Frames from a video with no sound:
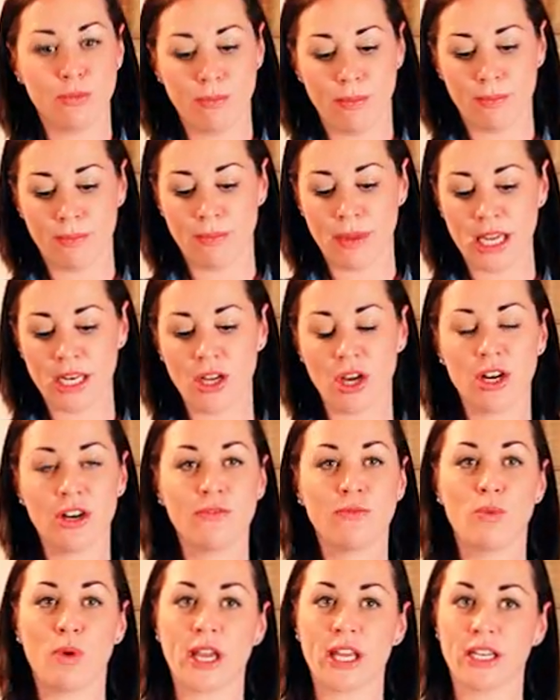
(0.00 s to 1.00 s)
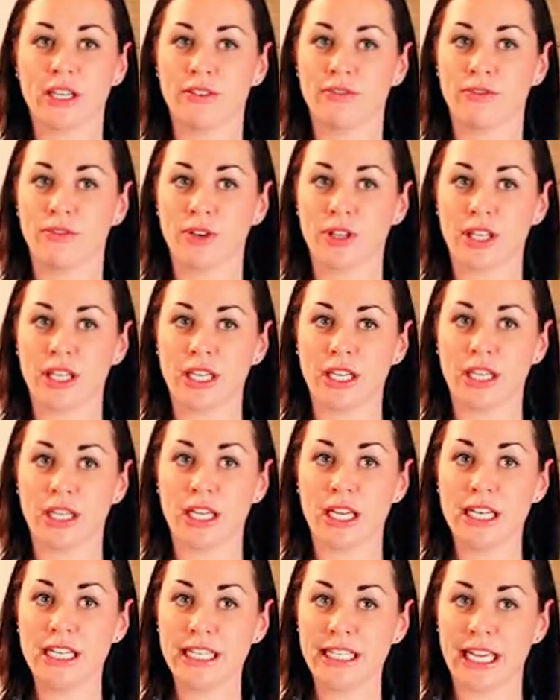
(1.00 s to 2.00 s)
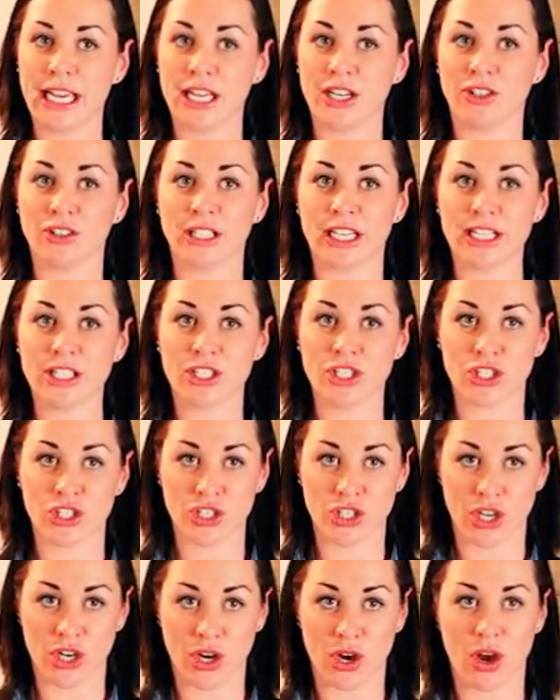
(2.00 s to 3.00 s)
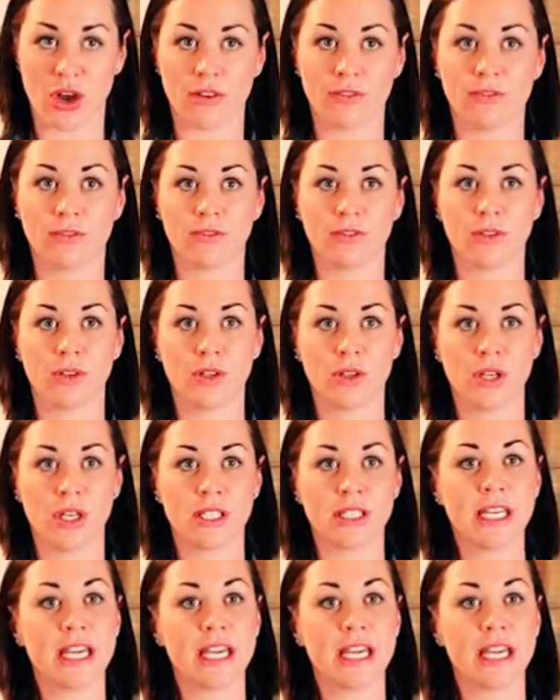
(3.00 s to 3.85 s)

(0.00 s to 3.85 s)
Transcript: may not have waited for the indicator light to shut off. It